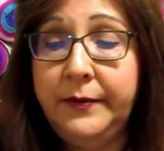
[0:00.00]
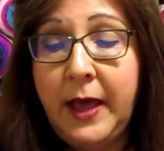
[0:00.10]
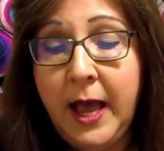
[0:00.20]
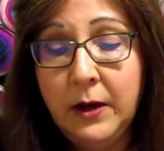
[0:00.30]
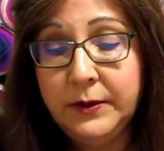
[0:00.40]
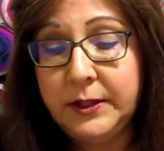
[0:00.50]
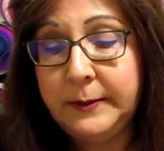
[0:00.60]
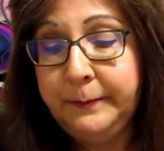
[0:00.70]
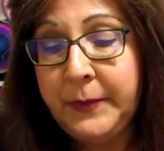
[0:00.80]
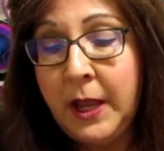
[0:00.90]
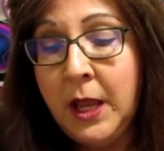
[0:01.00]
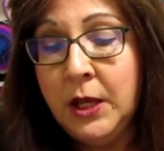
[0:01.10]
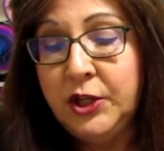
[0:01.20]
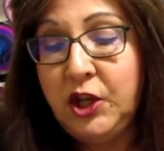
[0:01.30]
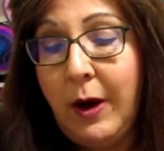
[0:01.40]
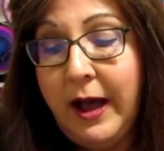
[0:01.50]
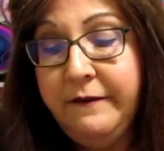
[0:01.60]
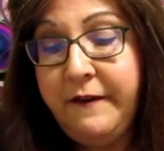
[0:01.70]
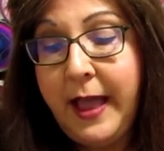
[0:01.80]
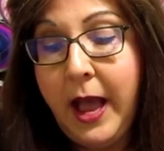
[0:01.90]
in the house. So
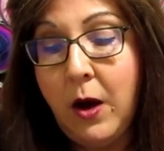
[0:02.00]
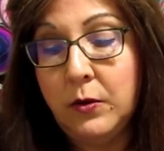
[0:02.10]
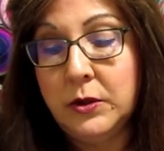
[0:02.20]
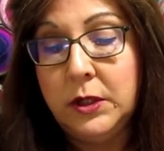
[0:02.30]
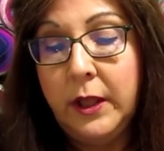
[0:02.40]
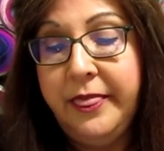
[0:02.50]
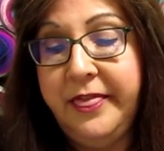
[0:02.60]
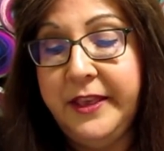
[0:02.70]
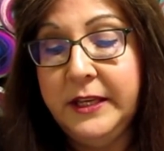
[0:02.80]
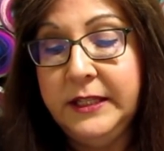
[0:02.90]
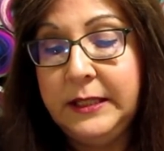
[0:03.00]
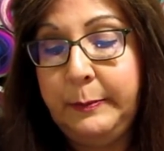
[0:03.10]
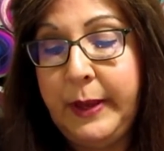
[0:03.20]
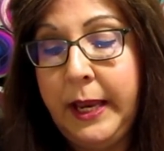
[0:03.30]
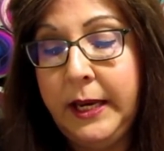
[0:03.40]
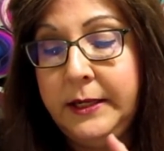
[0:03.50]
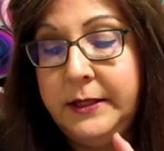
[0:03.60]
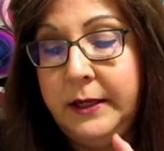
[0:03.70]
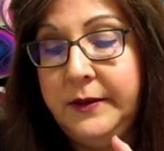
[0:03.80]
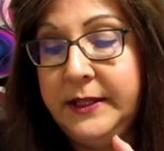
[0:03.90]
I found this
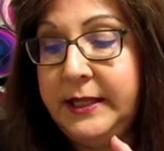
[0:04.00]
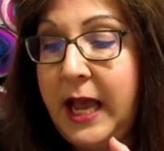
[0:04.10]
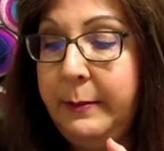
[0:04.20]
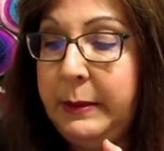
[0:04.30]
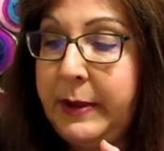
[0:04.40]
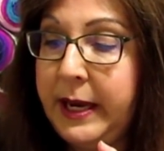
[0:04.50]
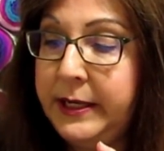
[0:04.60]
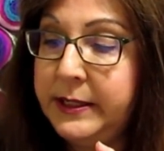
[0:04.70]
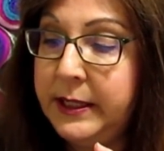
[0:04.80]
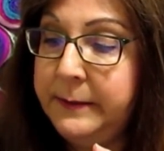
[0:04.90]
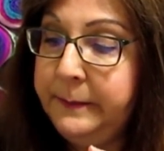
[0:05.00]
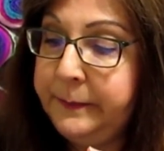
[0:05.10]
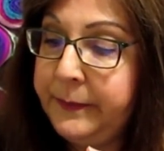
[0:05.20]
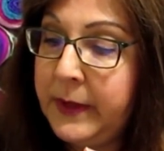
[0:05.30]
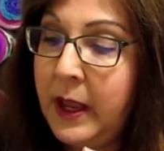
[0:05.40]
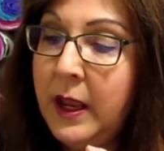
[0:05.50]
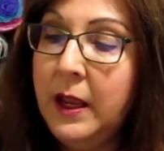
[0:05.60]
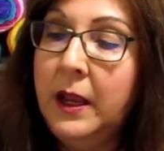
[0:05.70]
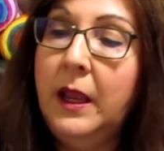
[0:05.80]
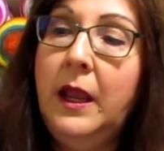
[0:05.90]
painting, this diamond painting,
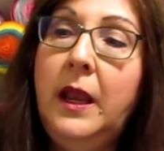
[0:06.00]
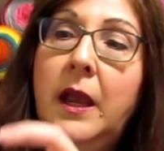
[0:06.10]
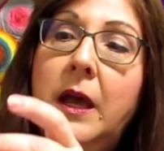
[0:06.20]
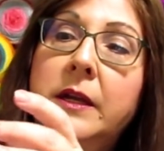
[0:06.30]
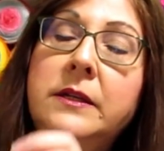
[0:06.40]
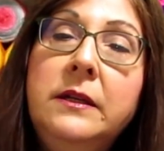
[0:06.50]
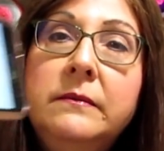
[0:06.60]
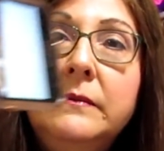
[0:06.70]
and